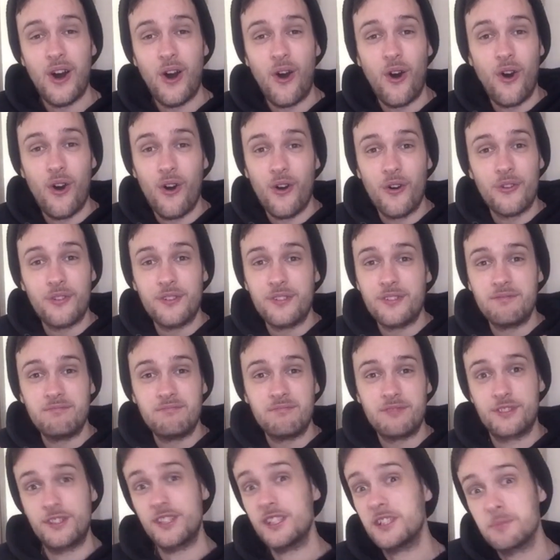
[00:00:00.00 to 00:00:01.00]
on
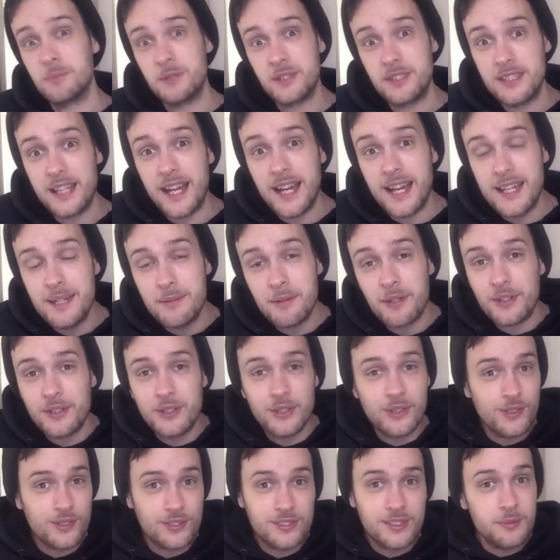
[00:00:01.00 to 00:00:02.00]
Christmas Day. But of
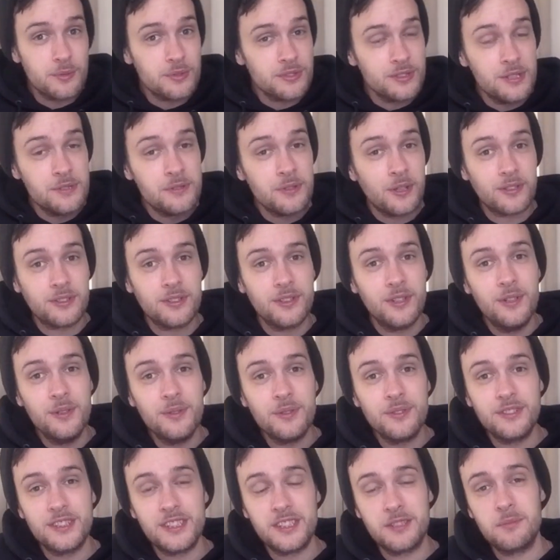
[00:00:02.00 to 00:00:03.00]
course, there was no Doctor Who
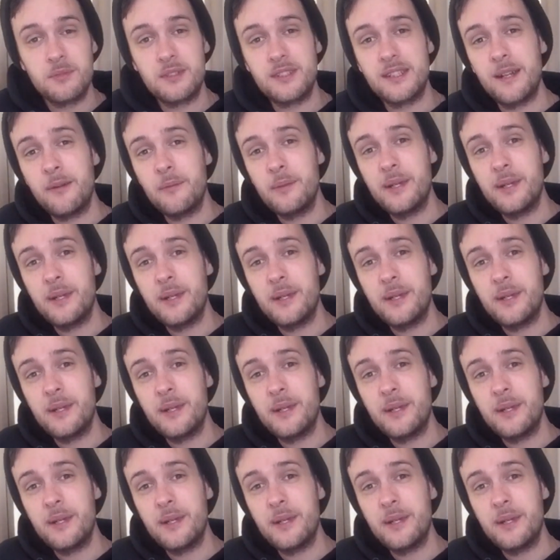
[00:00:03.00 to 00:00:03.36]
on Christmas Day.